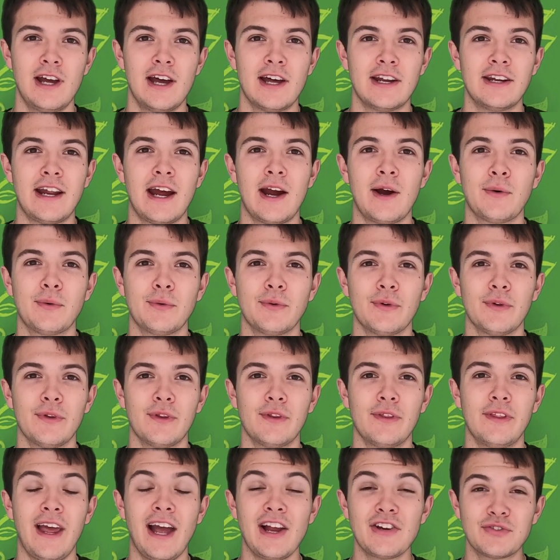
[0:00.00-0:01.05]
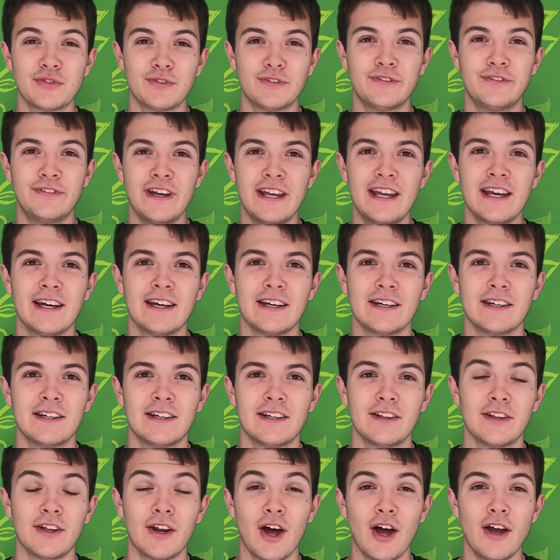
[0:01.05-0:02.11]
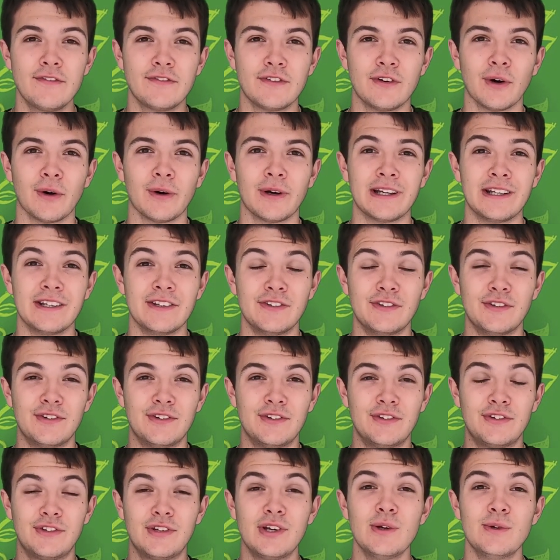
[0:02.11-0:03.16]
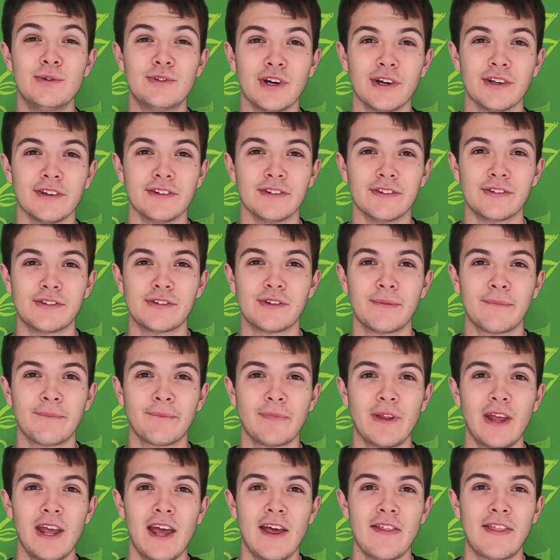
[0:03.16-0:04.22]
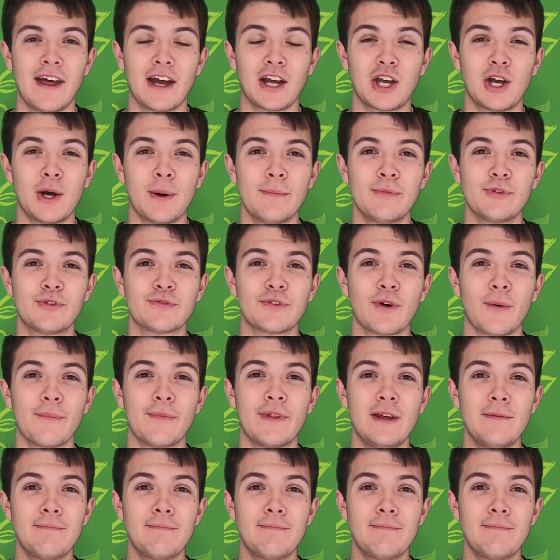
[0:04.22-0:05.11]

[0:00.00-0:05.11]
Now the actual figure that I've got is 2 tonnes. That comes from the